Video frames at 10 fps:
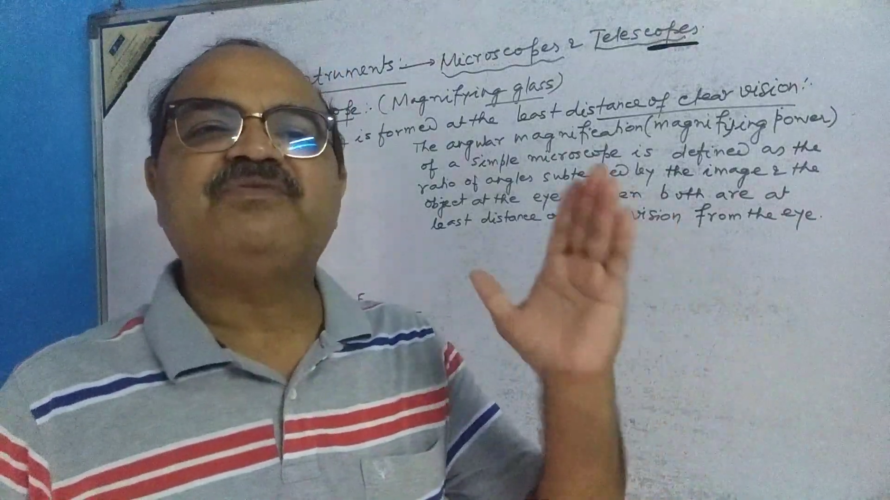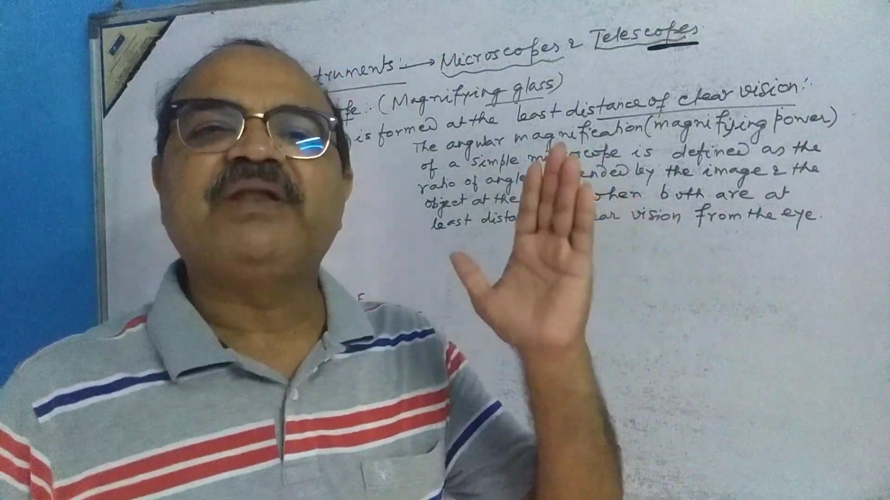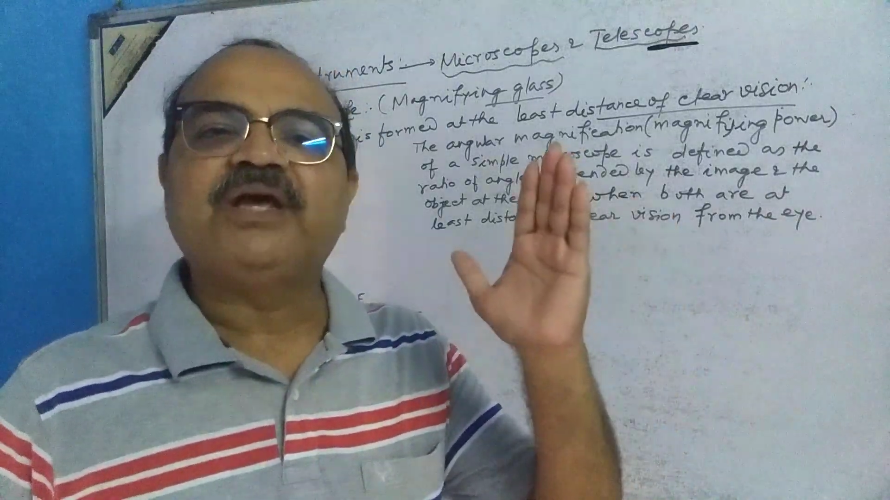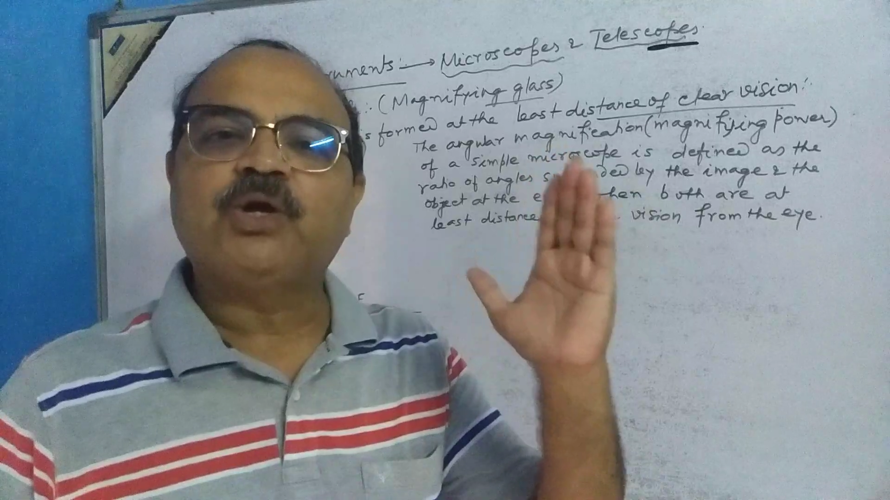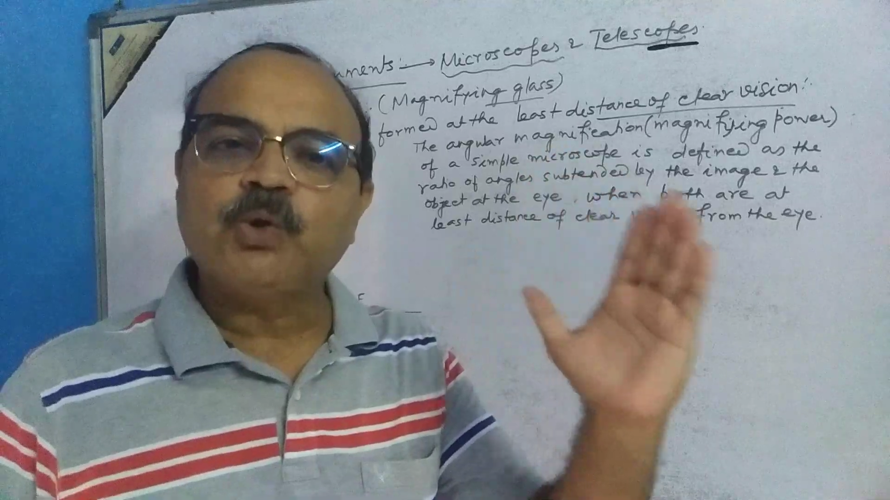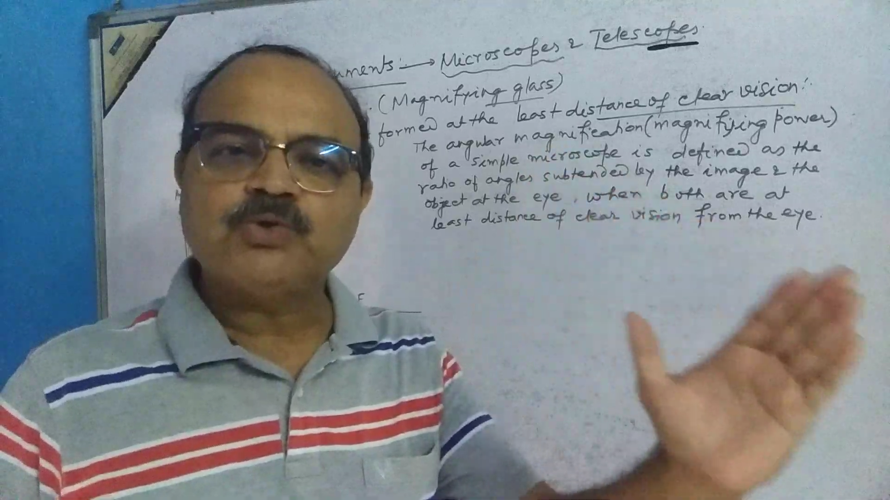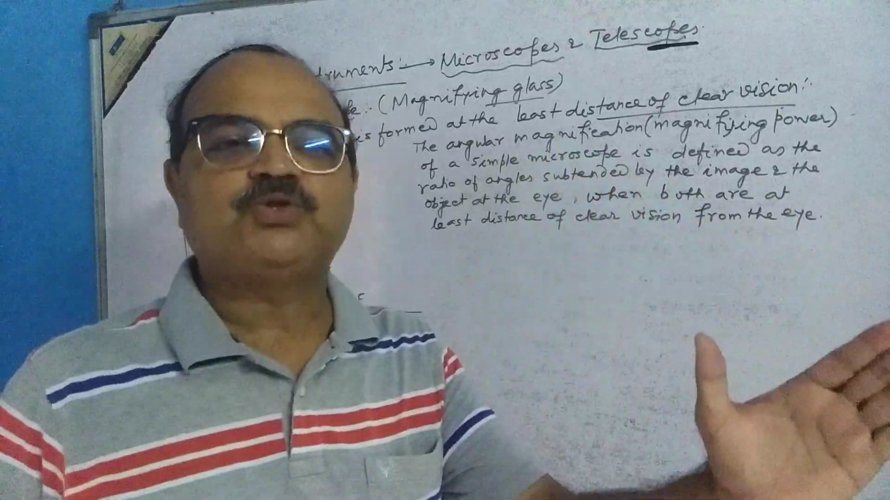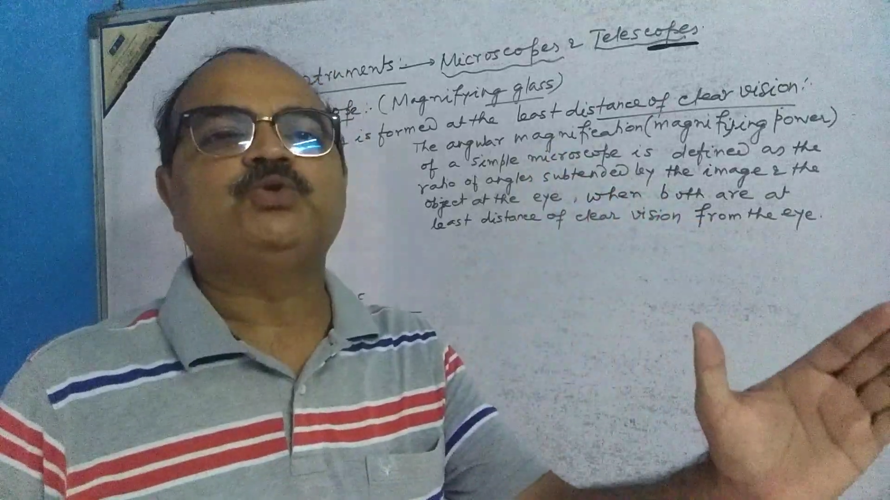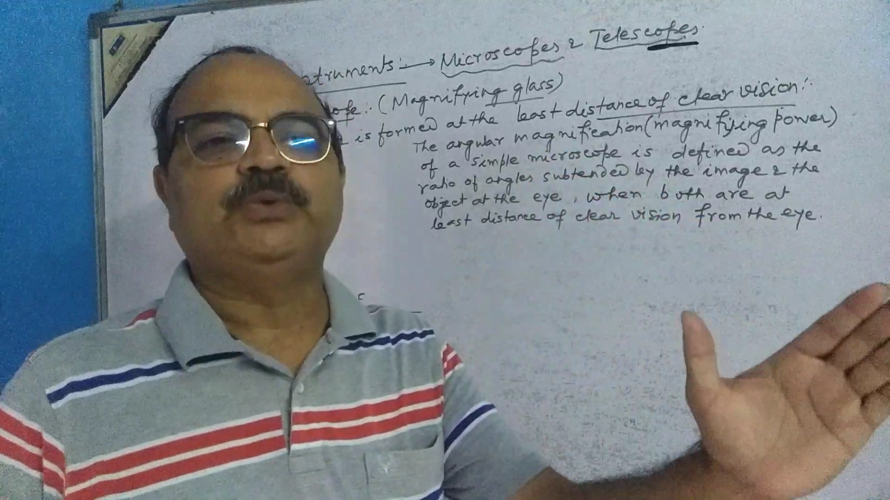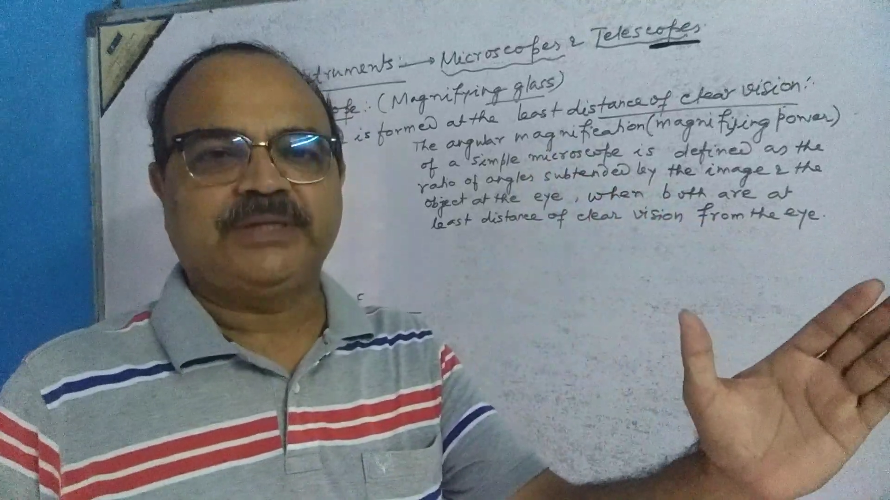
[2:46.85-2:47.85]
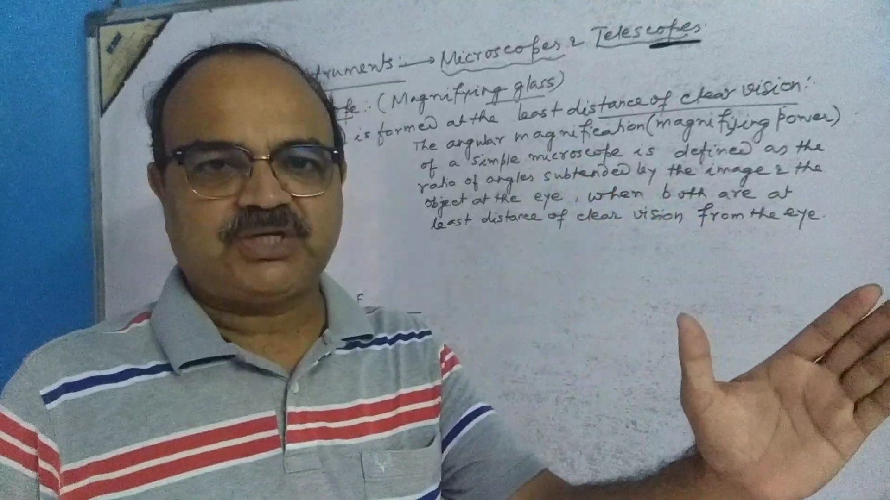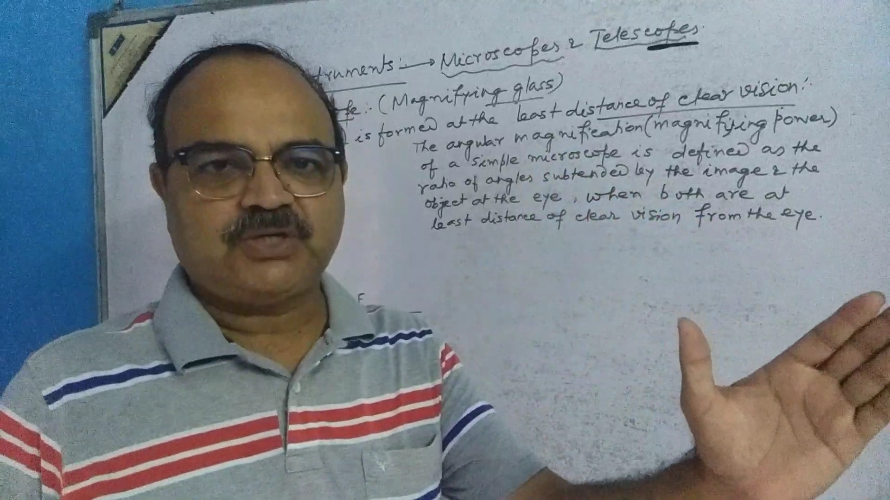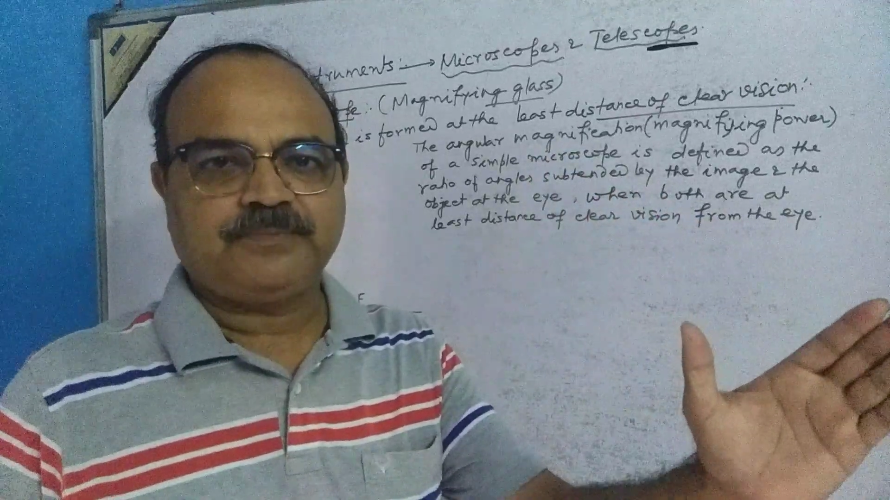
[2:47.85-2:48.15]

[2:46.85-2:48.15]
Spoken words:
very close to it,